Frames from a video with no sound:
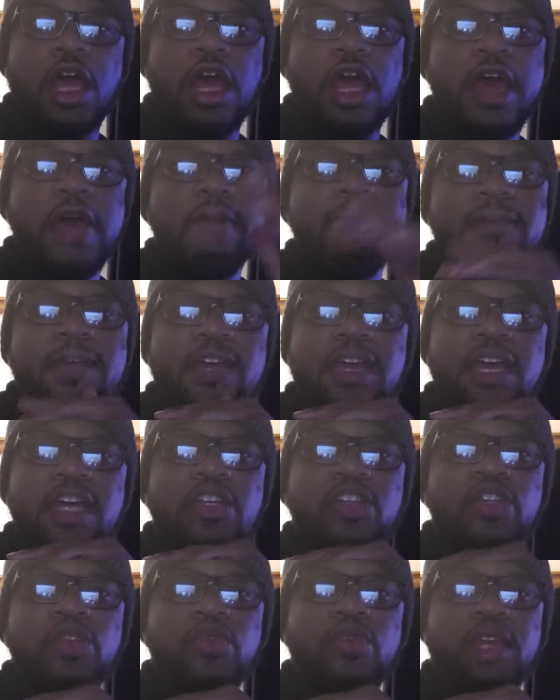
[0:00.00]

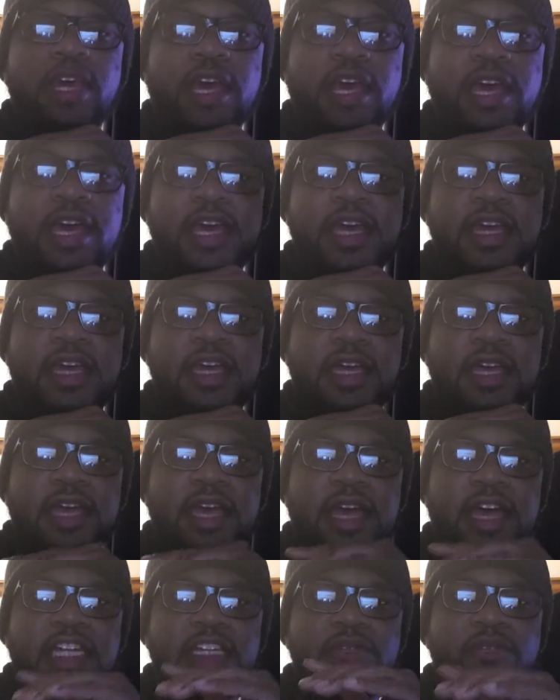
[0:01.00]
NBA 2K
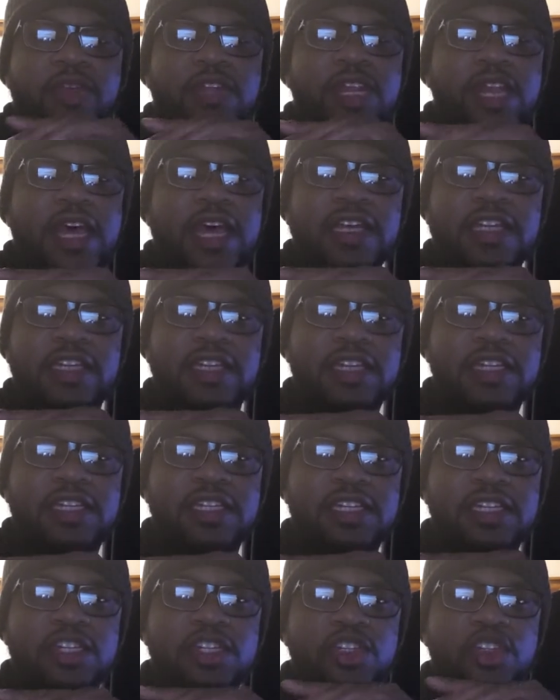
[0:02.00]
has been like this
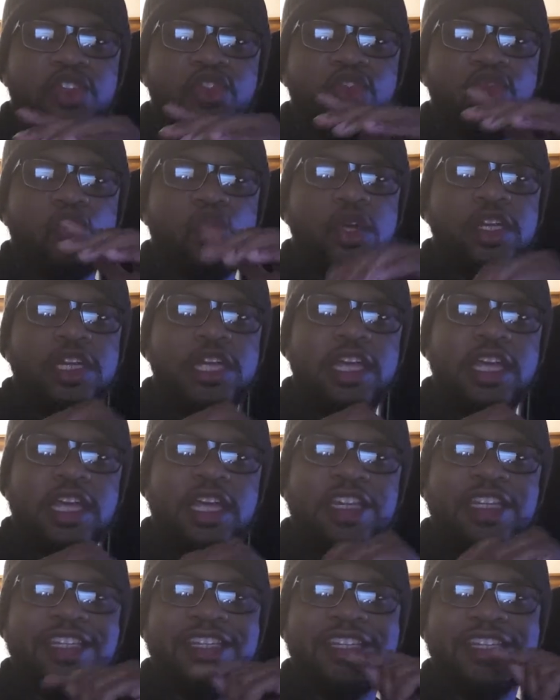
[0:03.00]
since
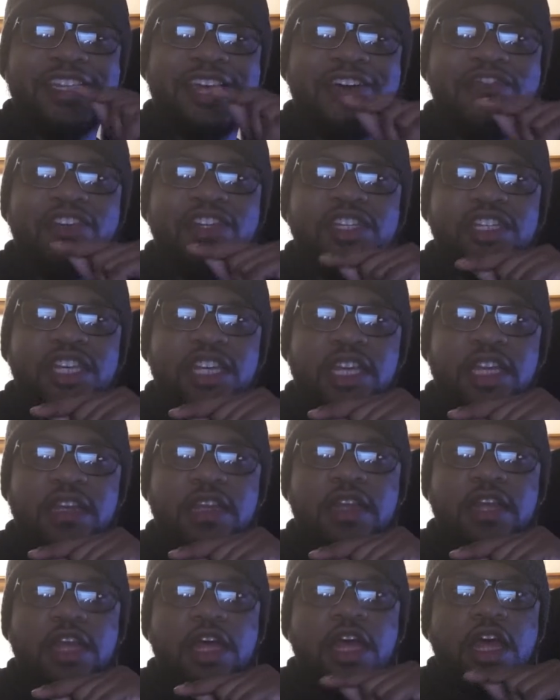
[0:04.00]
2017.
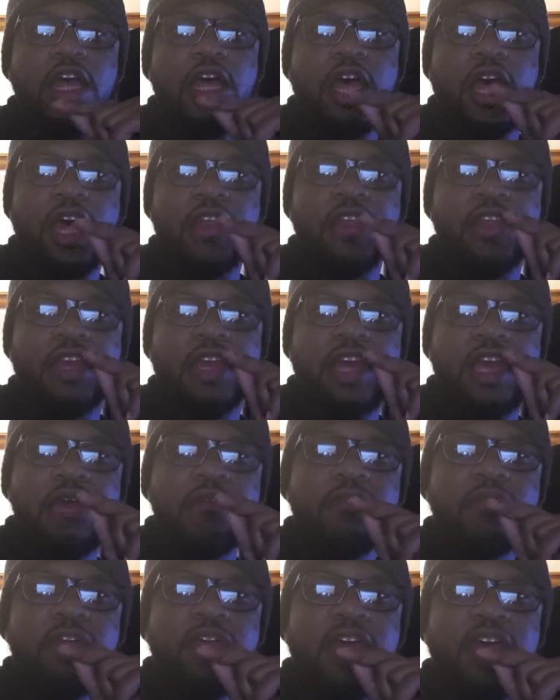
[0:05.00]
I think
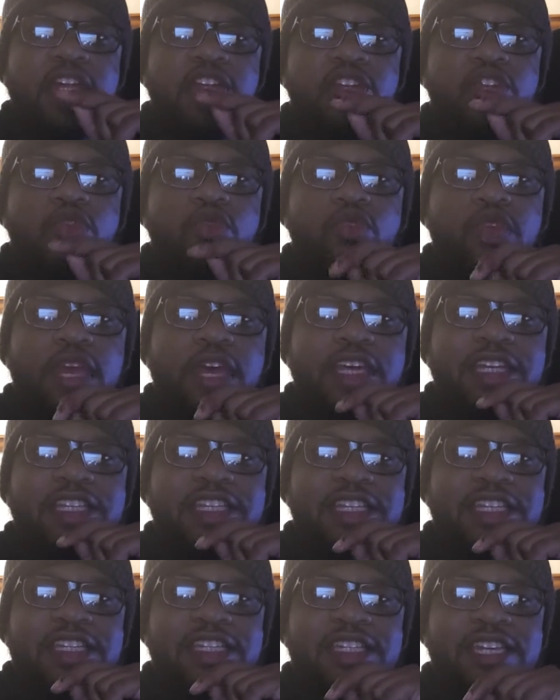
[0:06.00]
NBA
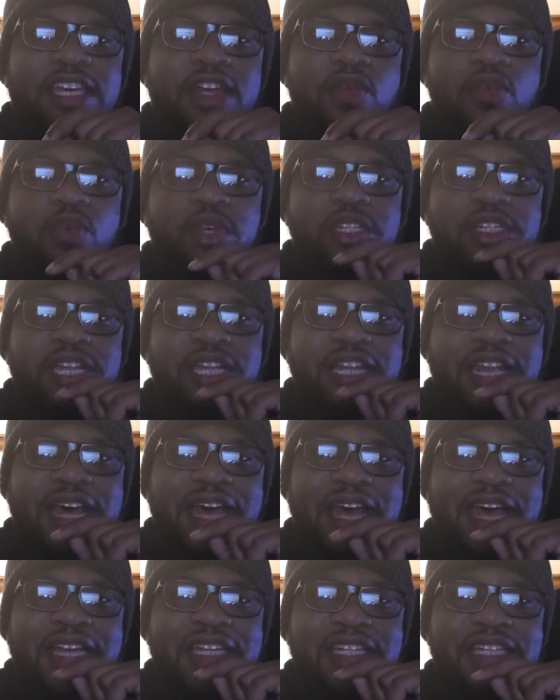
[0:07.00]
2K16 was the
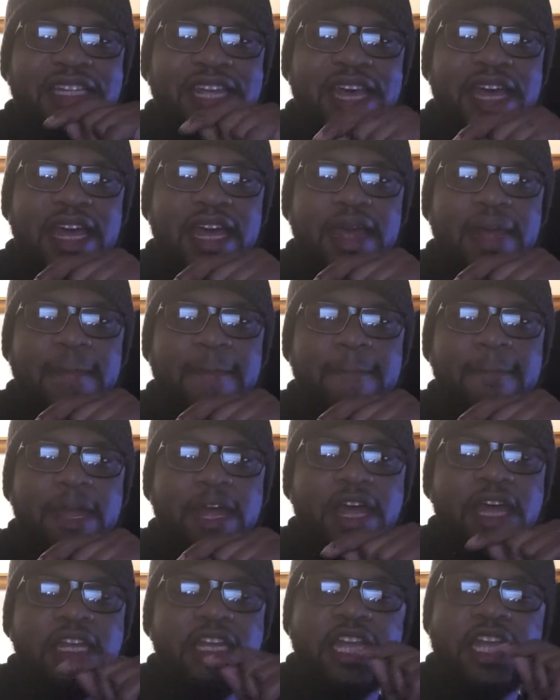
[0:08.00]
last game
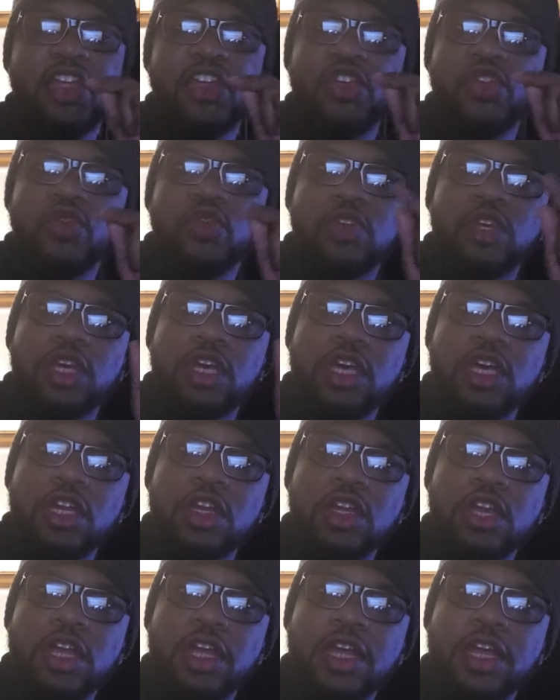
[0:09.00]
that you could